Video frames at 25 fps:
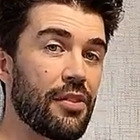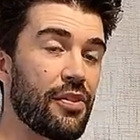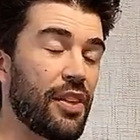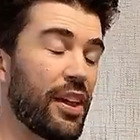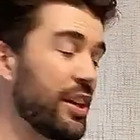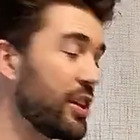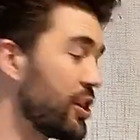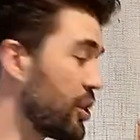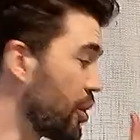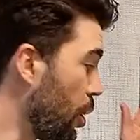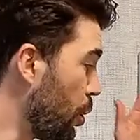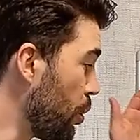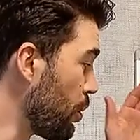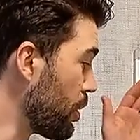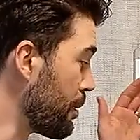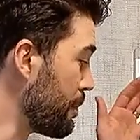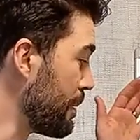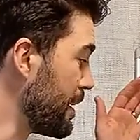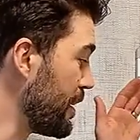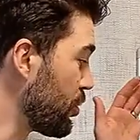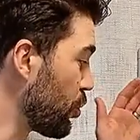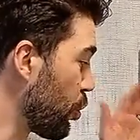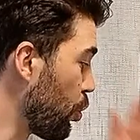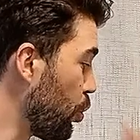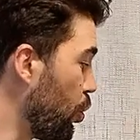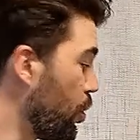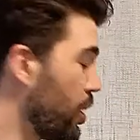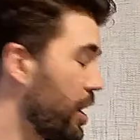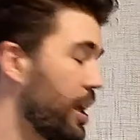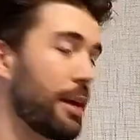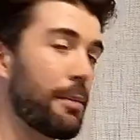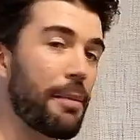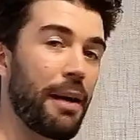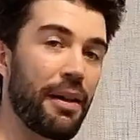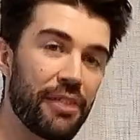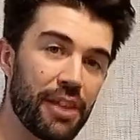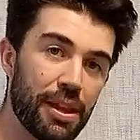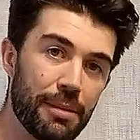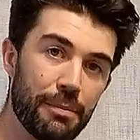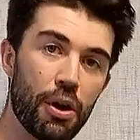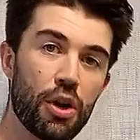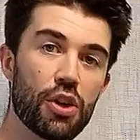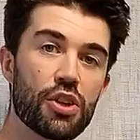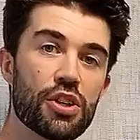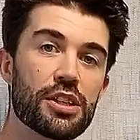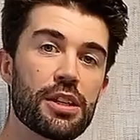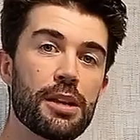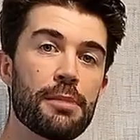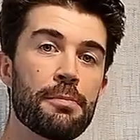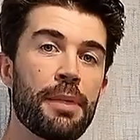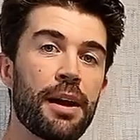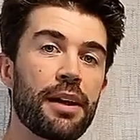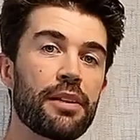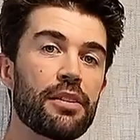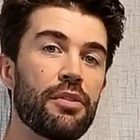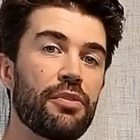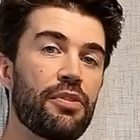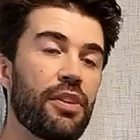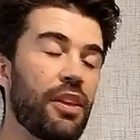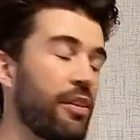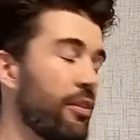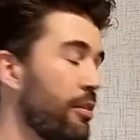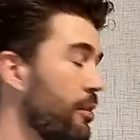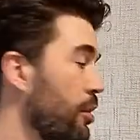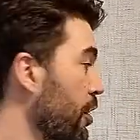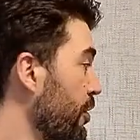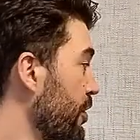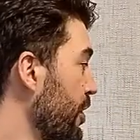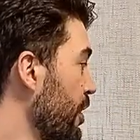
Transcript: they don't want to be talking about the emotional impact of things a lot.